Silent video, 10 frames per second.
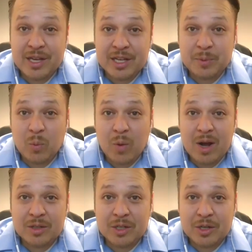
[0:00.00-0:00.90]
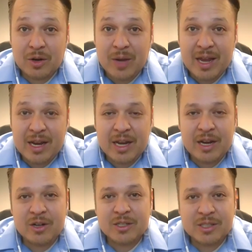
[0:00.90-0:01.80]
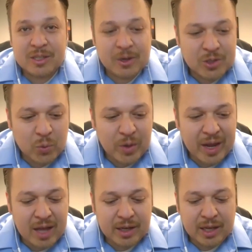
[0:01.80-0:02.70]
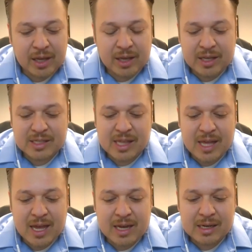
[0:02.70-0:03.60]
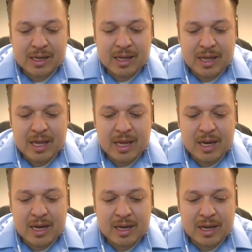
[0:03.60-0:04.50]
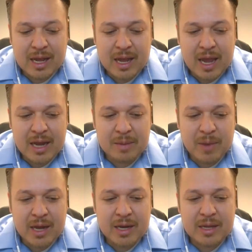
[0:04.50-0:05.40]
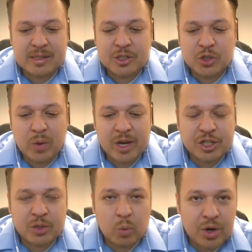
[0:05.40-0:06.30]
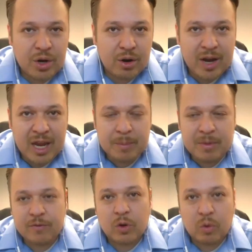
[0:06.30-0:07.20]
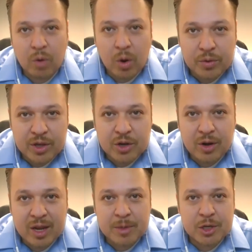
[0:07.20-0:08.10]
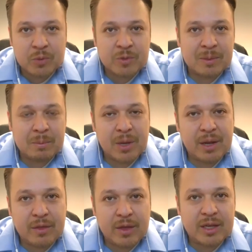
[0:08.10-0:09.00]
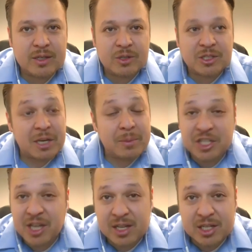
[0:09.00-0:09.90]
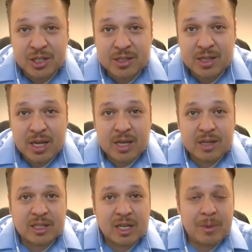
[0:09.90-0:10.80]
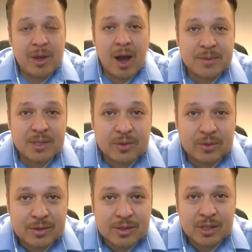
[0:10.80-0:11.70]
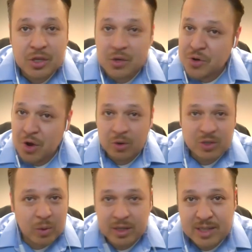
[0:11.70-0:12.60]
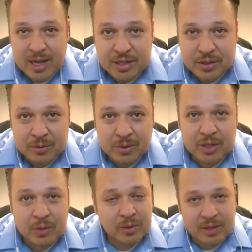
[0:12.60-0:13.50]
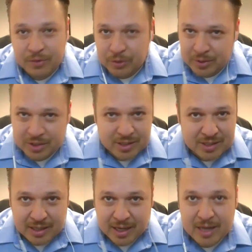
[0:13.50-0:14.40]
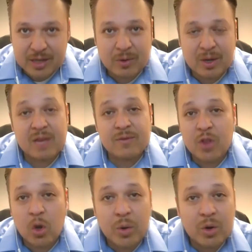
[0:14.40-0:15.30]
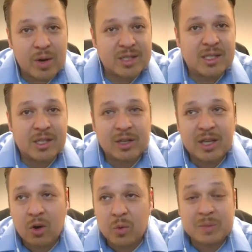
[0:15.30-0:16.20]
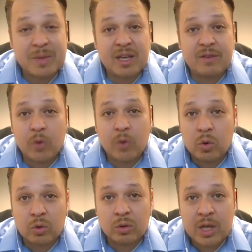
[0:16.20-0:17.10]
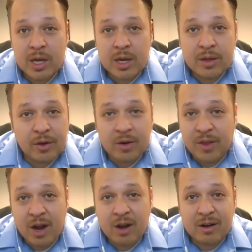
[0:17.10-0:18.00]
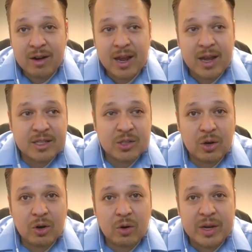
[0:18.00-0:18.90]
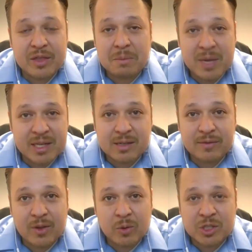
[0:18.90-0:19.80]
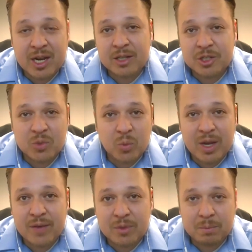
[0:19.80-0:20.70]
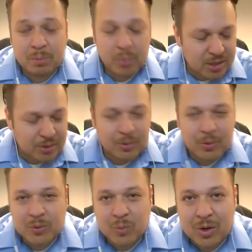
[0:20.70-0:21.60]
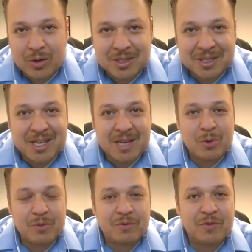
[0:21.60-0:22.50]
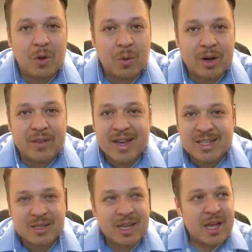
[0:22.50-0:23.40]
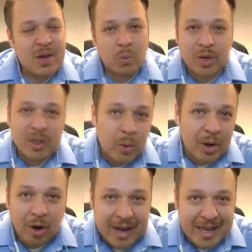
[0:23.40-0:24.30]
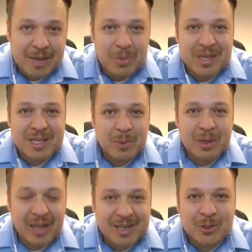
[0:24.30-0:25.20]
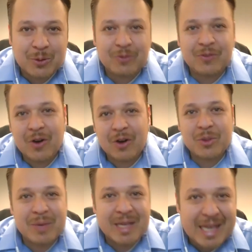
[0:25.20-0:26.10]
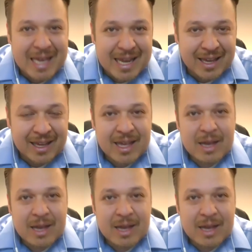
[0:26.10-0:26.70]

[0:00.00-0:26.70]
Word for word: It's been wild, you know, and, and here's, here's the reality is that in any, any situation where you're aiming for growth and you're aiming to do some big things, there's going to be challenges. There's going to be obstacles, you know, as well as I do, you live through it just like I do. And even though we don't necessarily always make it vocal, they're there. And so in the midst of those challenges, we have to bust through those walls and keep moving forward. And that's really what our A E P has been like so far in the beginning.